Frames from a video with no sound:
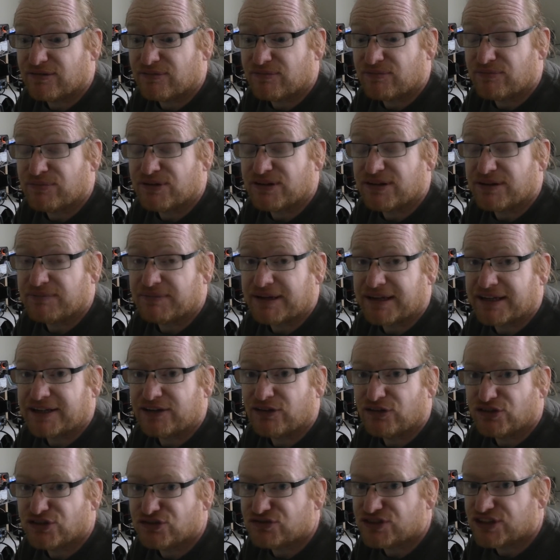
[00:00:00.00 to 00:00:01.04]
But I might
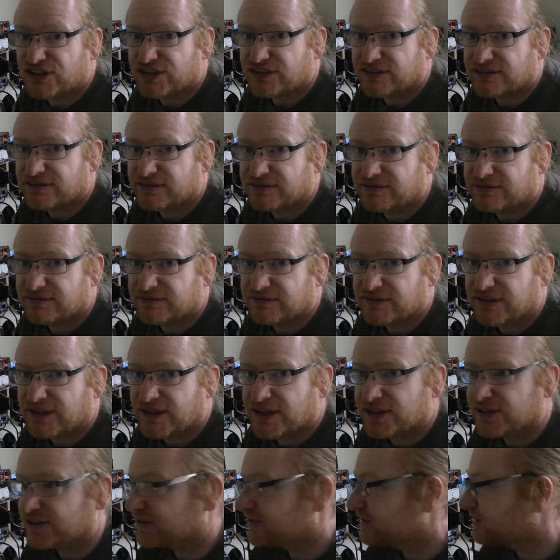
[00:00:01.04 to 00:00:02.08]
not have done.
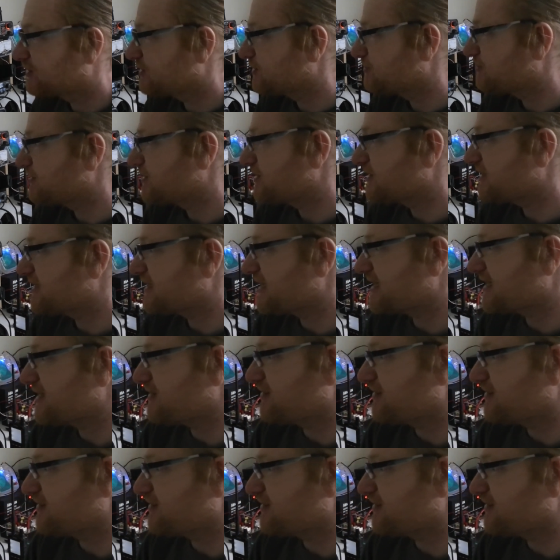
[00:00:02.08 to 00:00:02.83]
Because just because it says it